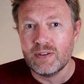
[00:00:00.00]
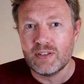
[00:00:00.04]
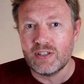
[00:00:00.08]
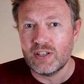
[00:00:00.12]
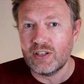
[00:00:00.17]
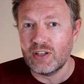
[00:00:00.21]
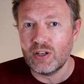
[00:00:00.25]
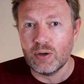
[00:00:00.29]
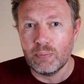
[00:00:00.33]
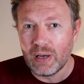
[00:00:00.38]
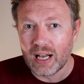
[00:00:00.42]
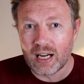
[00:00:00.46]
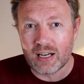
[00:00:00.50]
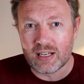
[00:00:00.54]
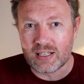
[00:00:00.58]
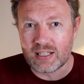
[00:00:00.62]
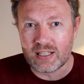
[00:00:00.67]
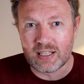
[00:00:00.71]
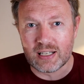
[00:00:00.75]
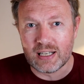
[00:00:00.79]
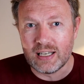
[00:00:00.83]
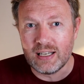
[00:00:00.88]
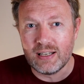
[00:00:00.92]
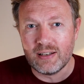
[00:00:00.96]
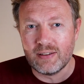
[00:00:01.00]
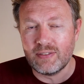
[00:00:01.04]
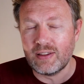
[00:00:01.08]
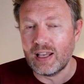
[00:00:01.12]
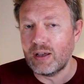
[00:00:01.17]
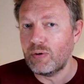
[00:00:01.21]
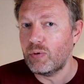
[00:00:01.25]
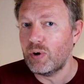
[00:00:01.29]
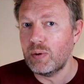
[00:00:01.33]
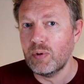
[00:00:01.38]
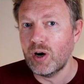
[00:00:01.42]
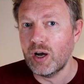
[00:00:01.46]
to your balance sheet
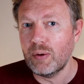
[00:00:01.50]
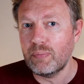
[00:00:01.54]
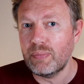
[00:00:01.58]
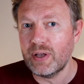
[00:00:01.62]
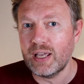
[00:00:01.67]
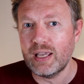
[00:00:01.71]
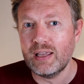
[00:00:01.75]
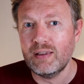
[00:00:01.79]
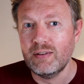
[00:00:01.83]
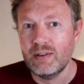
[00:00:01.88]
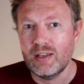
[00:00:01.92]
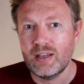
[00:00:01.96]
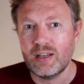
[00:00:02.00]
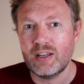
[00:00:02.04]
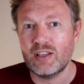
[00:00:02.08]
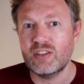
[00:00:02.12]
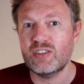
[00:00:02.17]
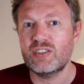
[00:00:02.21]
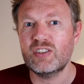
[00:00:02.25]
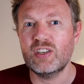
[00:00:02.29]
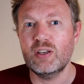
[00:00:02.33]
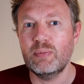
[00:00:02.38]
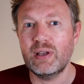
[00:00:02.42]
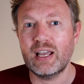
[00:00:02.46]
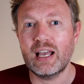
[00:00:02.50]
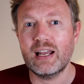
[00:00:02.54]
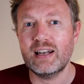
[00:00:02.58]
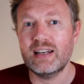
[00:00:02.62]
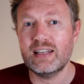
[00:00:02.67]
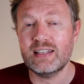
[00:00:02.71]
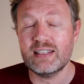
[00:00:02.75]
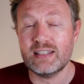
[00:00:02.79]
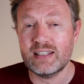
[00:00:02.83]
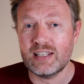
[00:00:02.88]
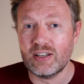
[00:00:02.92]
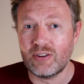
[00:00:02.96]
that we might be consuming
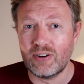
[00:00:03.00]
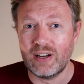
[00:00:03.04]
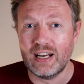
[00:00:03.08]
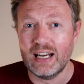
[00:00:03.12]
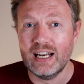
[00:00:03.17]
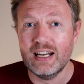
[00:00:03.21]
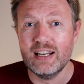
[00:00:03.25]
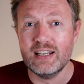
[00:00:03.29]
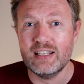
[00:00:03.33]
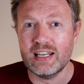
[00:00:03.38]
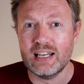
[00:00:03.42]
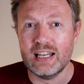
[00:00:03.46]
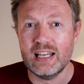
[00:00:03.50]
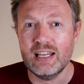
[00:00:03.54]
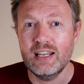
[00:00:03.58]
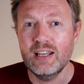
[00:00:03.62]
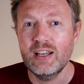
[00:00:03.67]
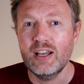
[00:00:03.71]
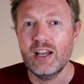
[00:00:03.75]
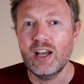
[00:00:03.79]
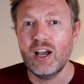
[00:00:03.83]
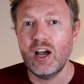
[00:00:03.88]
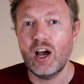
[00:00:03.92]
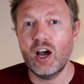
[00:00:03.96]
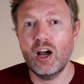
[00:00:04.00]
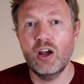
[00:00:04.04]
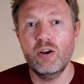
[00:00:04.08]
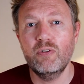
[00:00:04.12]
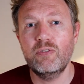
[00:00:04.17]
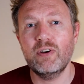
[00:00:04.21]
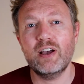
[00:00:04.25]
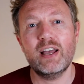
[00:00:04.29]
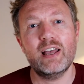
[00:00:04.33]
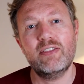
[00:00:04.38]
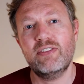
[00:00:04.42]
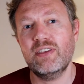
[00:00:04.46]
unnecessary energy
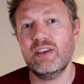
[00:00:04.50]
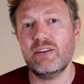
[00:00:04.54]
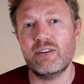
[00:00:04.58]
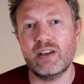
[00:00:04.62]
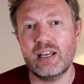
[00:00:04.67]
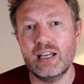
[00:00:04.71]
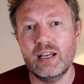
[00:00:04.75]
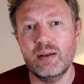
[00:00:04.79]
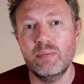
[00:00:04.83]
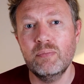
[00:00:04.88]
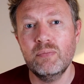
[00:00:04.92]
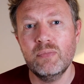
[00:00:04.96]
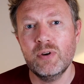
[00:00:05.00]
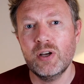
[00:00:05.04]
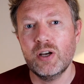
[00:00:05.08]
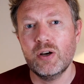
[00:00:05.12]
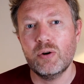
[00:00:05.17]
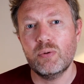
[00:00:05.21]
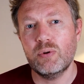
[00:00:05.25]
over Ethereum,